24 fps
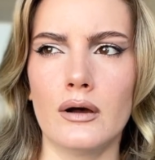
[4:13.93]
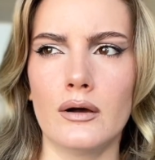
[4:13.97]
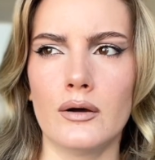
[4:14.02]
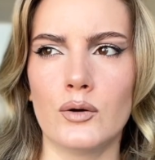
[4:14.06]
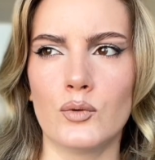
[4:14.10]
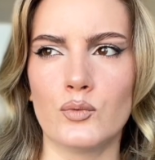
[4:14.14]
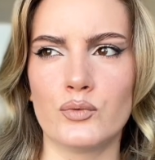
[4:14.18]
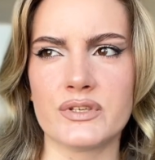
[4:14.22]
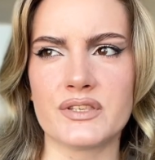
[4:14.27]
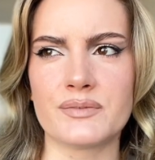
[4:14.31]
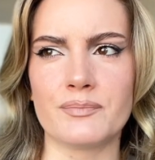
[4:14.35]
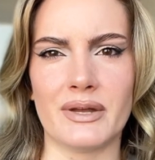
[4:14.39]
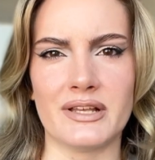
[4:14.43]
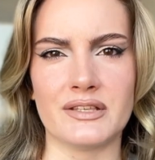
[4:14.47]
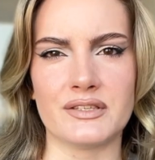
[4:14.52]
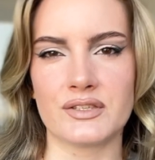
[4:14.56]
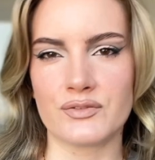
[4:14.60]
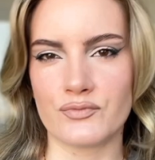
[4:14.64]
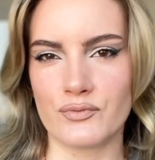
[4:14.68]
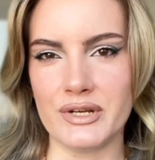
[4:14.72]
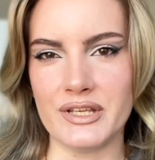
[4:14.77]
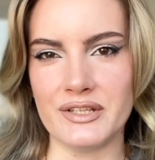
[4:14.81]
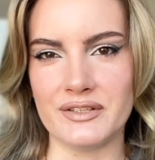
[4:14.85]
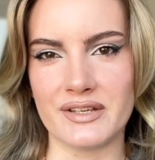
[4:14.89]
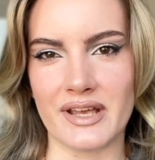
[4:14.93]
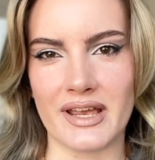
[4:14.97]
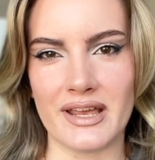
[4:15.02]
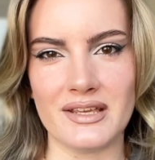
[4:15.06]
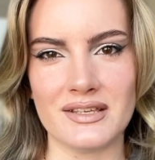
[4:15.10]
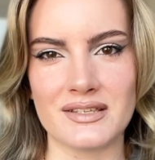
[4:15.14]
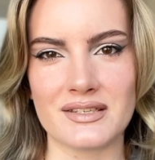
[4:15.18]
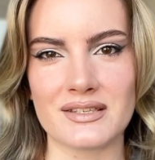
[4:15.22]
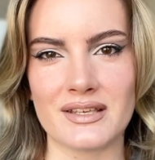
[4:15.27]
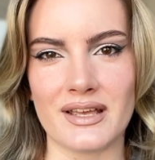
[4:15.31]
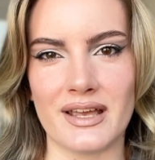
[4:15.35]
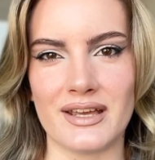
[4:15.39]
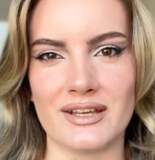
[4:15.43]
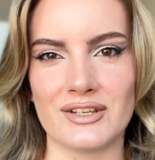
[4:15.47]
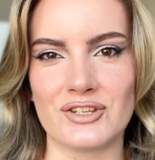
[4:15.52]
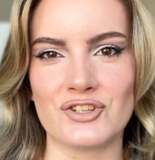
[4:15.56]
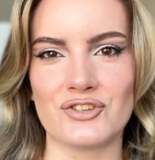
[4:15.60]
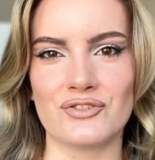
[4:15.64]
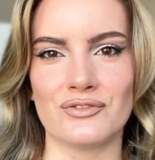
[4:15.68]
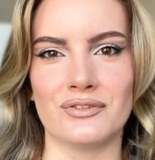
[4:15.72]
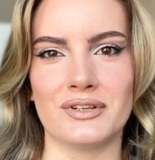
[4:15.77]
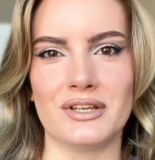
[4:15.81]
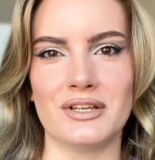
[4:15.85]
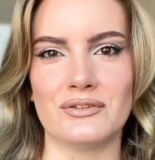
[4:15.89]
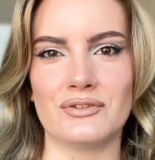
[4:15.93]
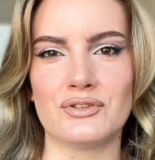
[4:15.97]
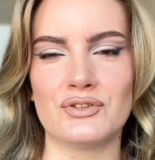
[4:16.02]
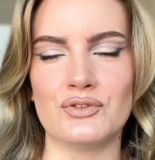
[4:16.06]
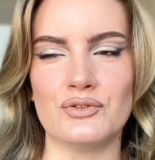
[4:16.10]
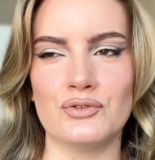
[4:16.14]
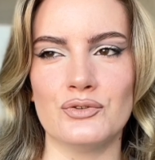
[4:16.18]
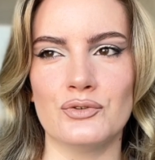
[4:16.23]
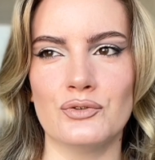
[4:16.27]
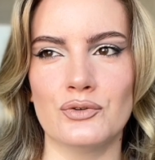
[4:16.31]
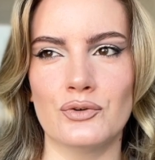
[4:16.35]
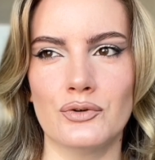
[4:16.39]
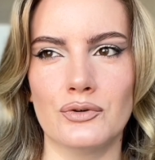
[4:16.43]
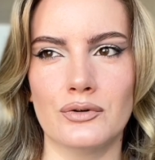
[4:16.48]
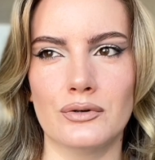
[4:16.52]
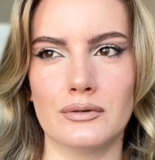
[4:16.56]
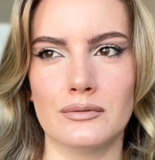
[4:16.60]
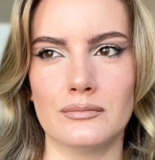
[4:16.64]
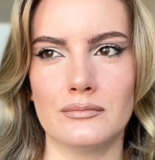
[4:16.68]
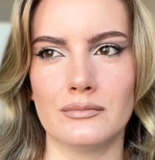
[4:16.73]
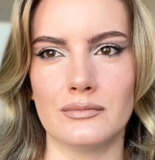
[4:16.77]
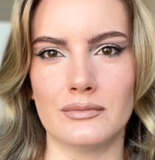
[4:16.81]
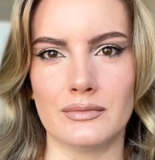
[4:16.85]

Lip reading: We spent 3 days actually to